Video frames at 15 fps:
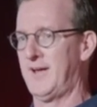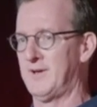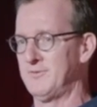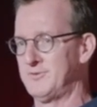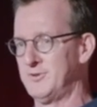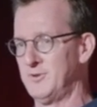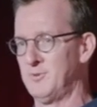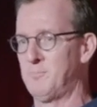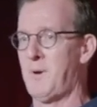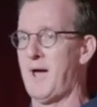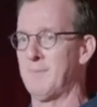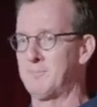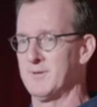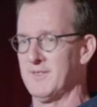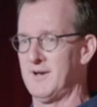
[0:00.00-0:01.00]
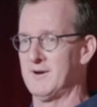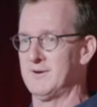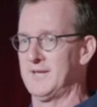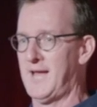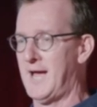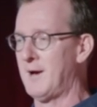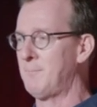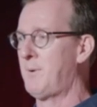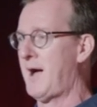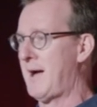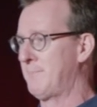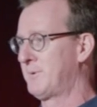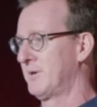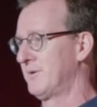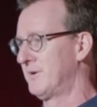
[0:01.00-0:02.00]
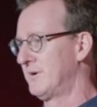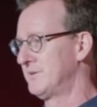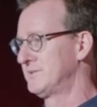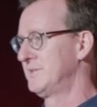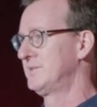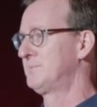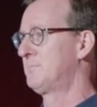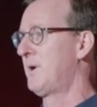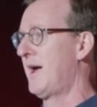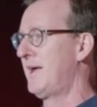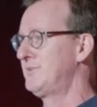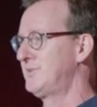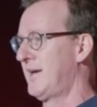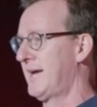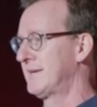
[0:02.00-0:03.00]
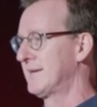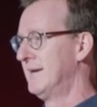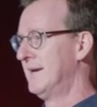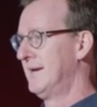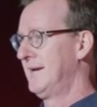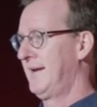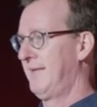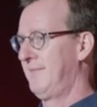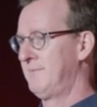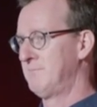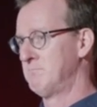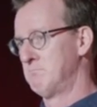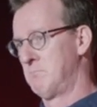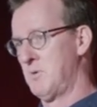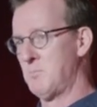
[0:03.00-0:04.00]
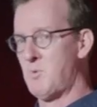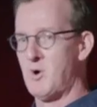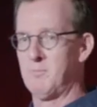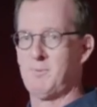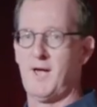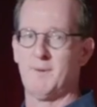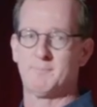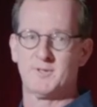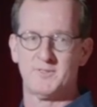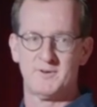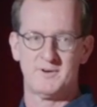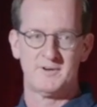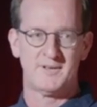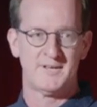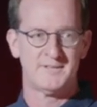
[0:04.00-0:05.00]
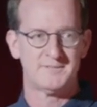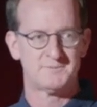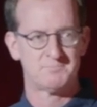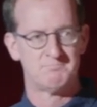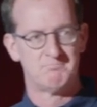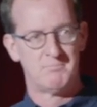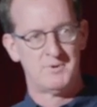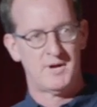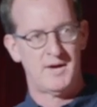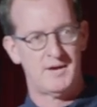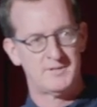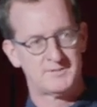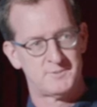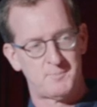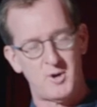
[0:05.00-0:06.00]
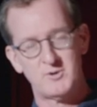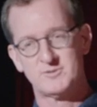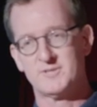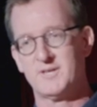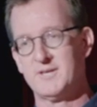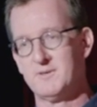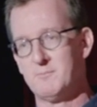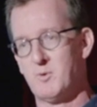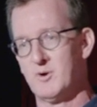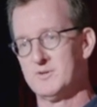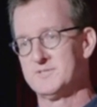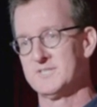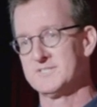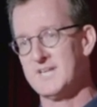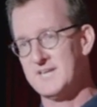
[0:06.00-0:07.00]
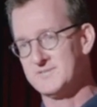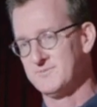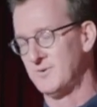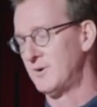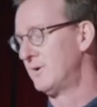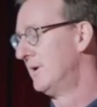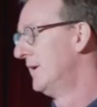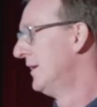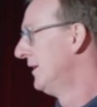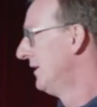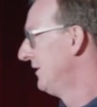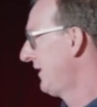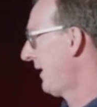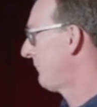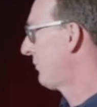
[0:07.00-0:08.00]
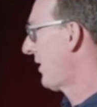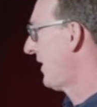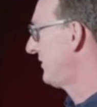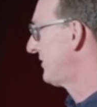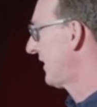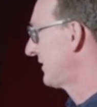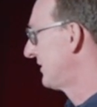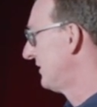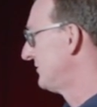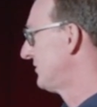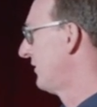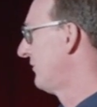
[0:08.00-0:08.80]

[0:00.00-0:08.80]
down to popularity. How popular is this project? And the more popular it is, uh, supposedly the more successful that project is